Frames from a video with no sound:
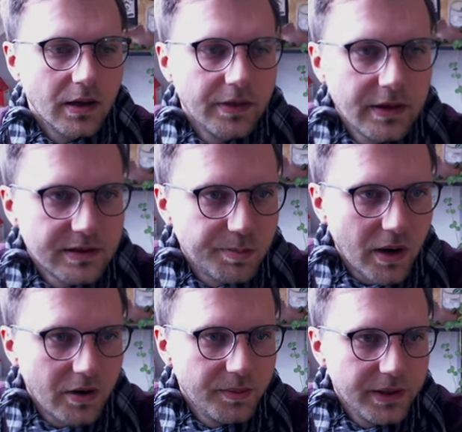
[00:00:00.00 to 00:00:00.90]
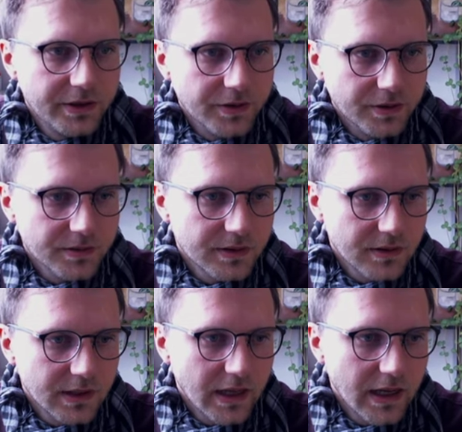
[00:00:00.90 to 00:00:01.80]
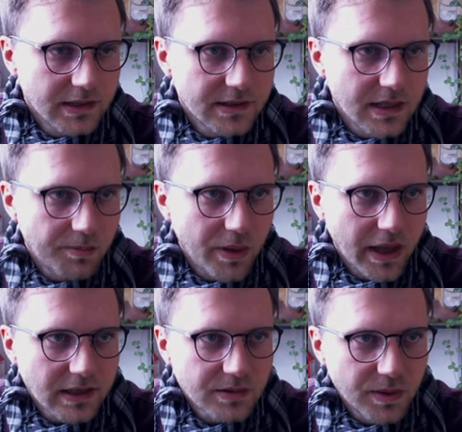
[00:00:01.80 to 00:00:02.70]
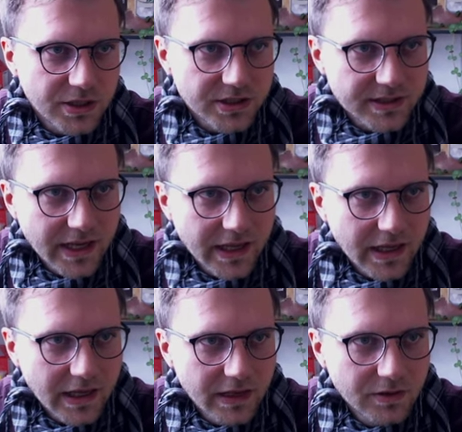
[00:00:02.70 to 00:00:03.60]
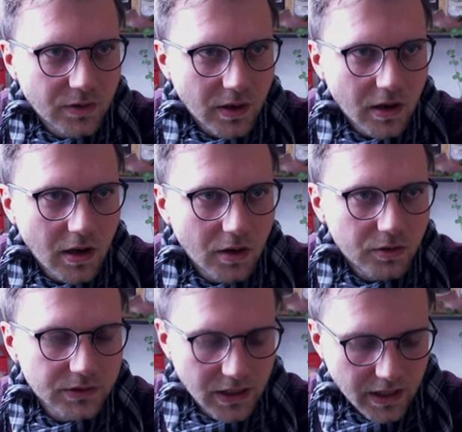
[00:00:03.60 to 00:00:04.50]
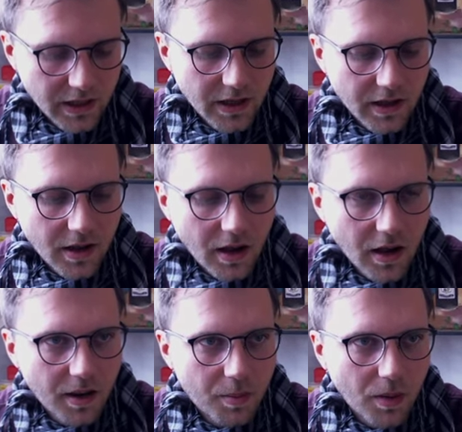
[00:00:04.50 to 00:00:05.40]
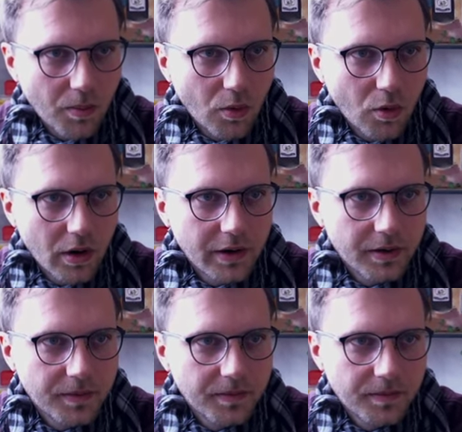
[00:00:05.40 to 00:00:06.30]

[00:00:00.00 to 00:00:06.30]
this parameter that Snappy Hex Mesh is taking into account um, more